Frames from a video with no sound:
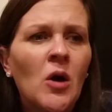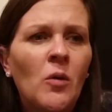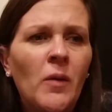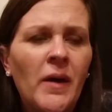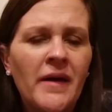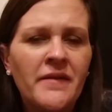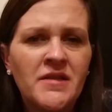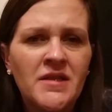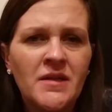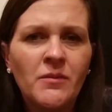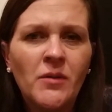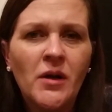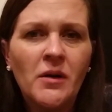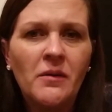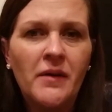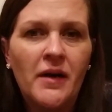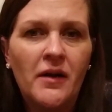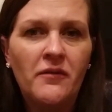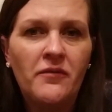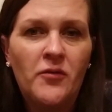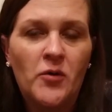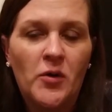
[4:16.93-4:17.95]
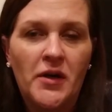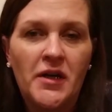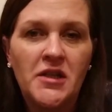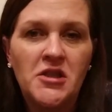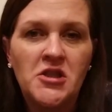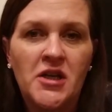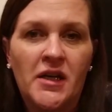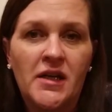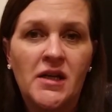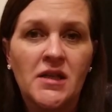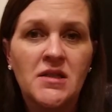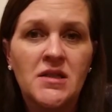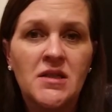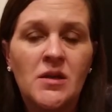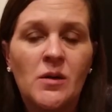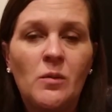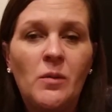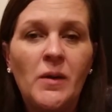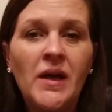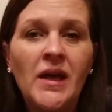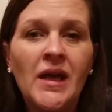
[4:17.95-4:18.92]
we have somewhere around 40 chickens,
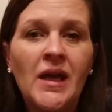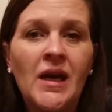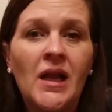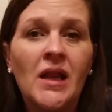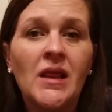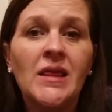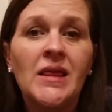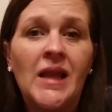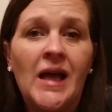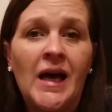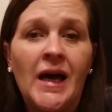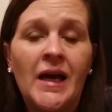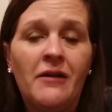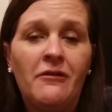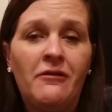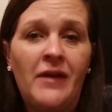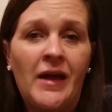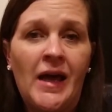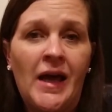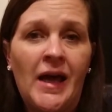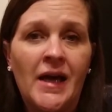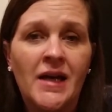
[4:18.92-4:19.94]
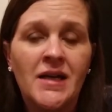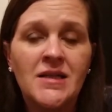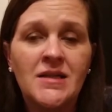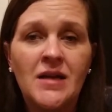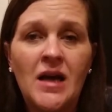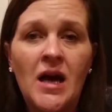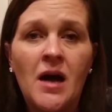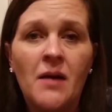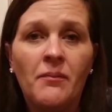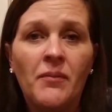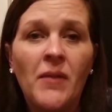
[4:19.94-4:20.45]
so we get a lot of eggs.